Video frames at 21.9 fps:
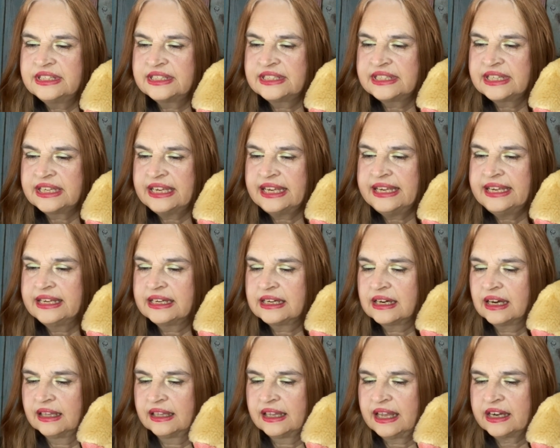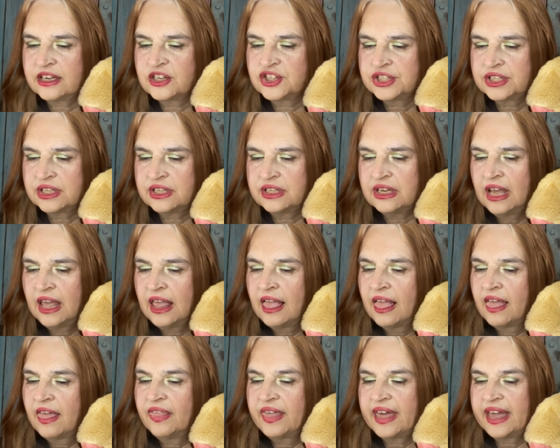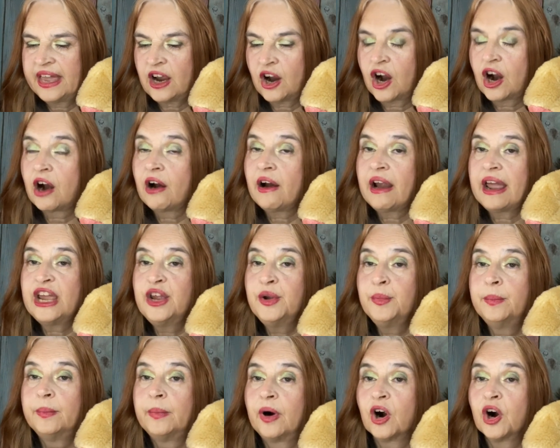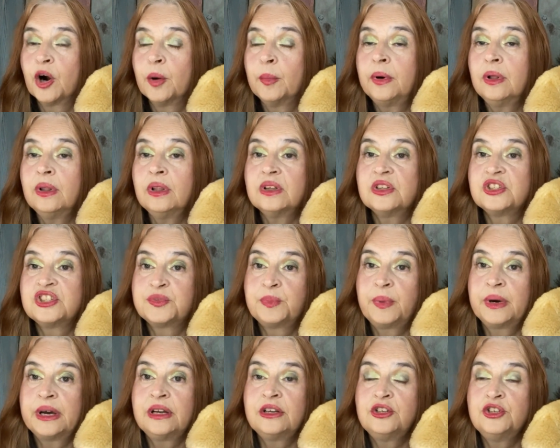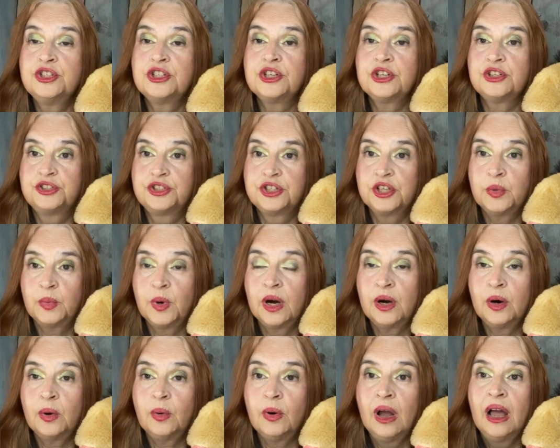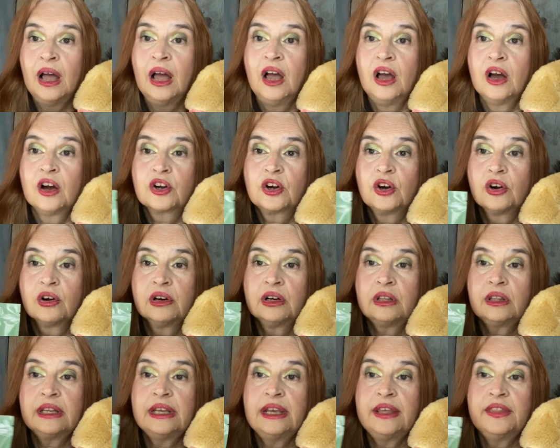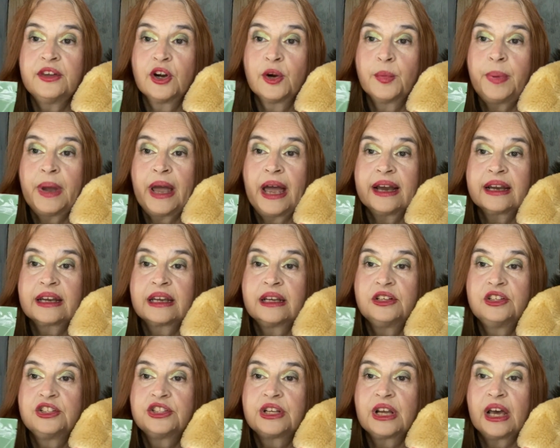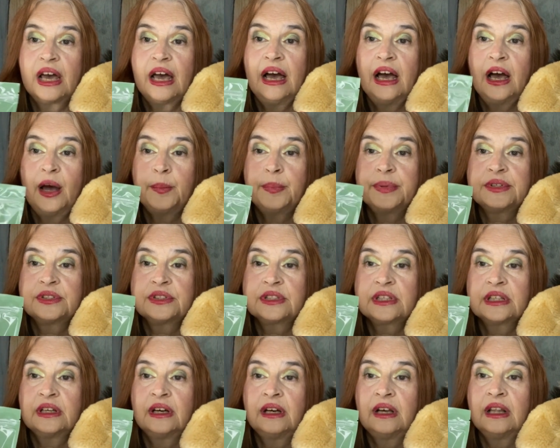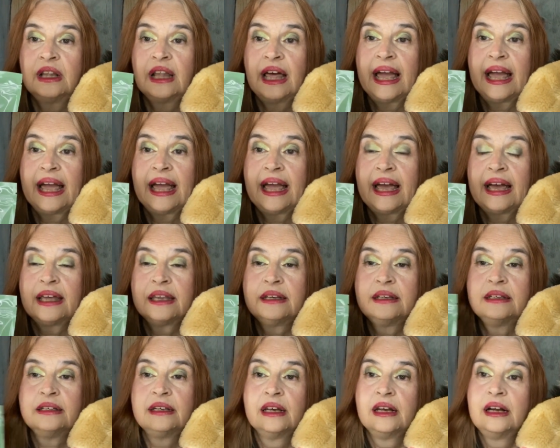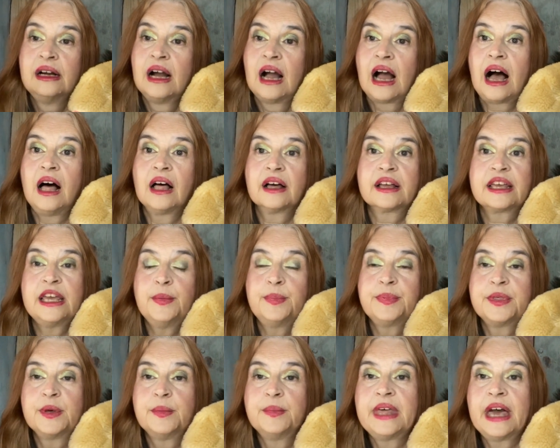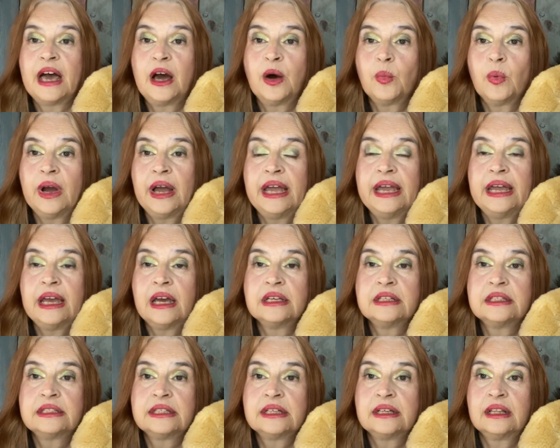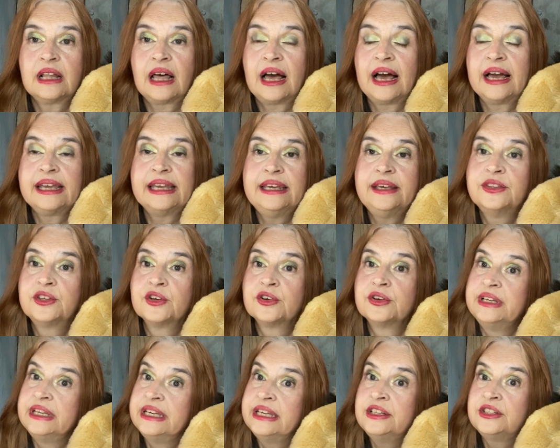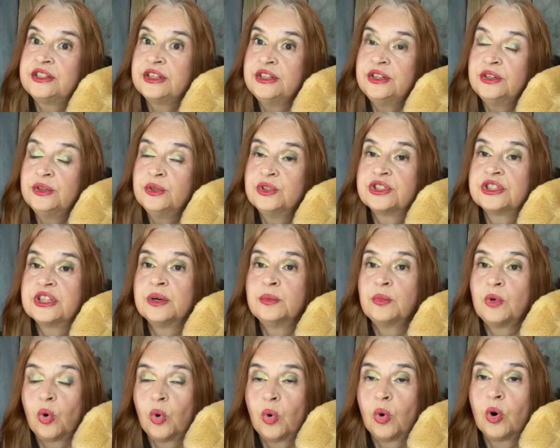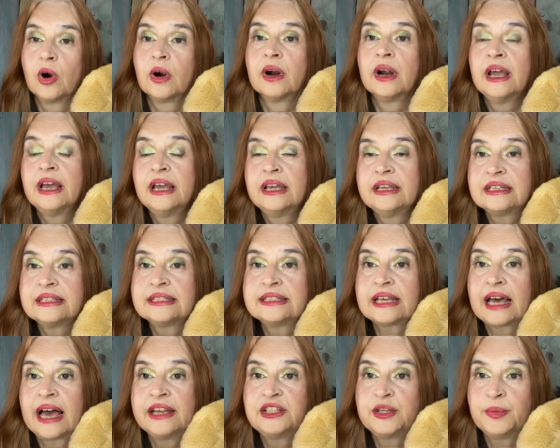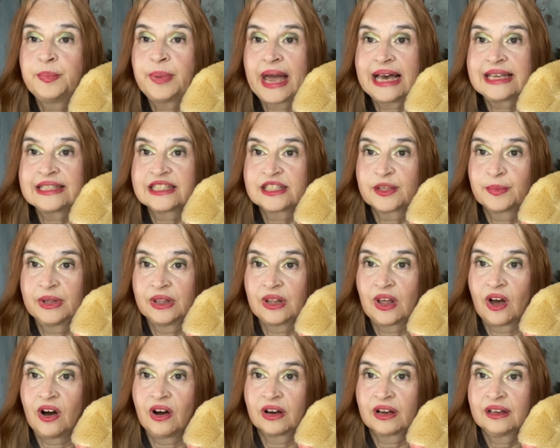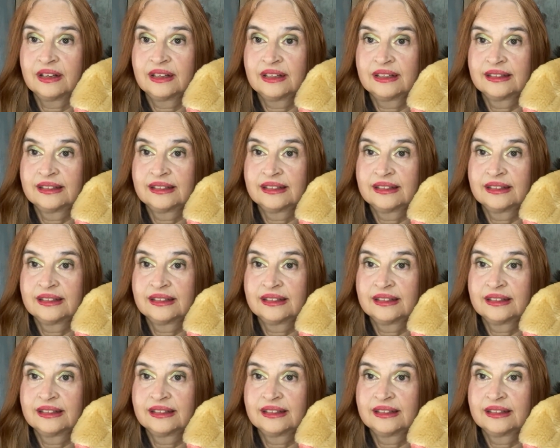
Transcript: C Collection. They are a marble sponge duo. Currently they're packaged up still, and I'll keep them that way until I either need to use them or decide to pass them along.